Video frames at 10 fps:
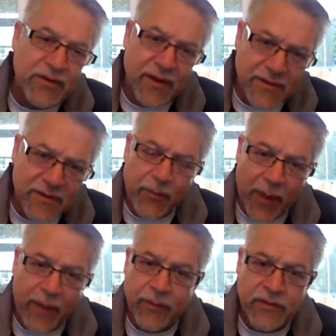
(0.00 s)
doesn't the
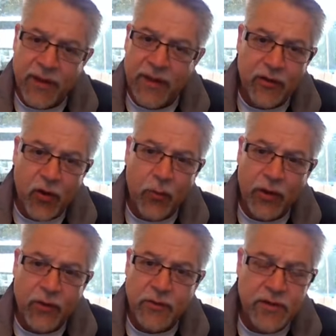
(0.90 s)
bible say that no
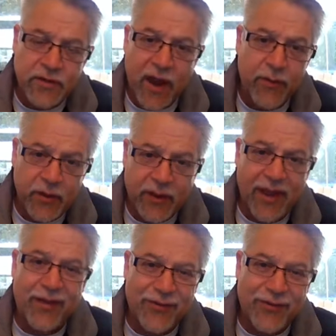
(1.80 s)
one knows the time or day